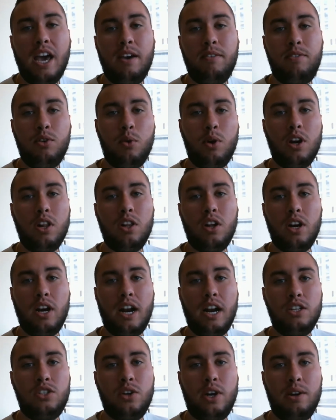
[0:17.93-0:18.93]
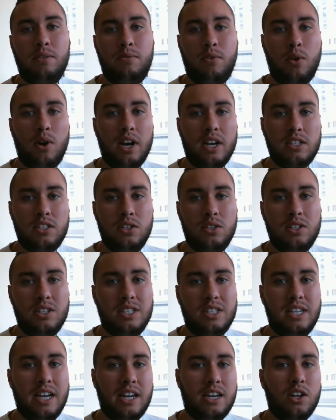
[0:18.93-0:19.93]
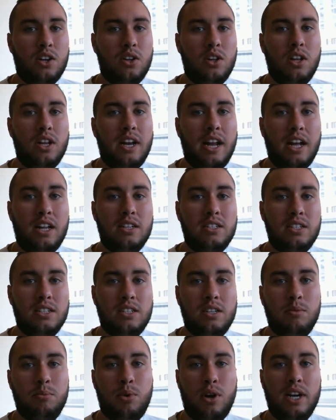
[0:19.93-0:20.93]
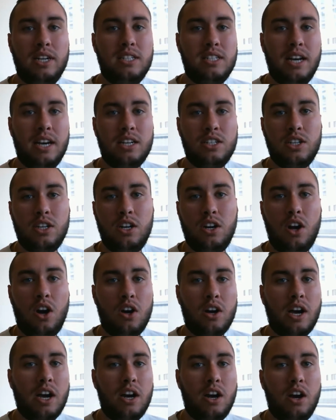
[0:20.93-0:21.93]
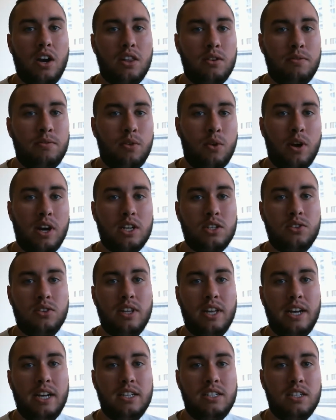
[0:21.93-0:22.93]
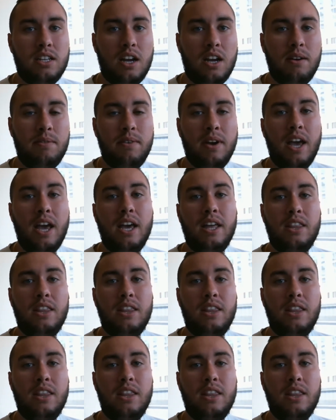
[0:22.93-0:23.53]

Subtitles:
If you want to learn how to trade Forex using technical analysis and price action and all kind of other Forex related stuff,